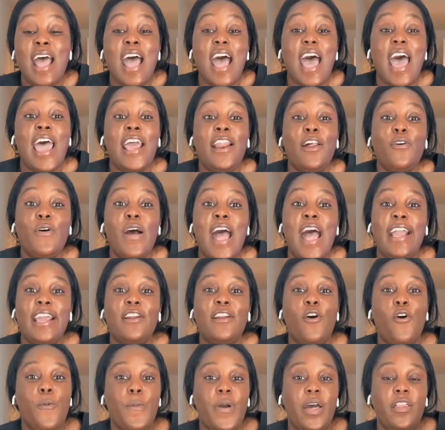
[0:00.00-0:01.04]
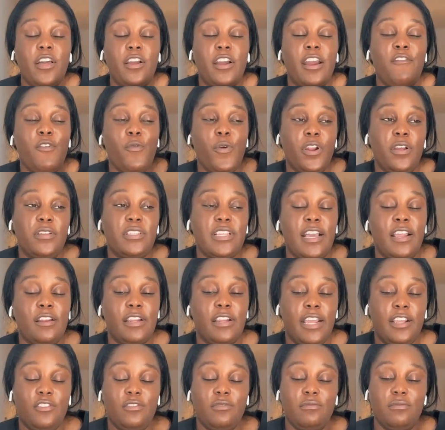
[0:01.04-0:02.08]
I don't. I can hold my liquor. Everyone knows I can
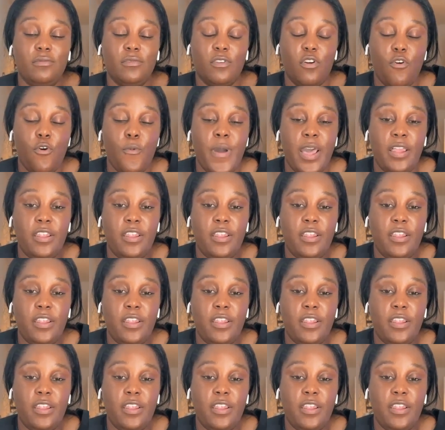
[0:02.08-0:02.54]
like hold my